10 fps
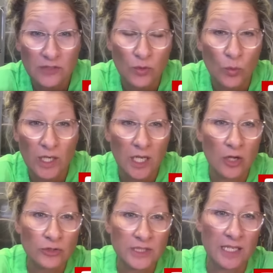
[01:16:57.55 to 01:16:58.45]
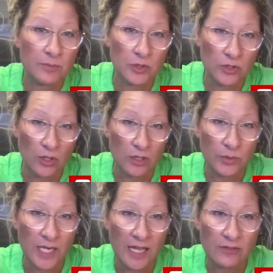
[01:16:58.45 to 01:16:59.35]
for what coat type your dog
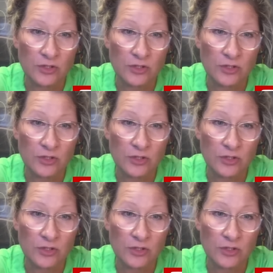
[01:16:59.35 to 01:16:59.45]
would have,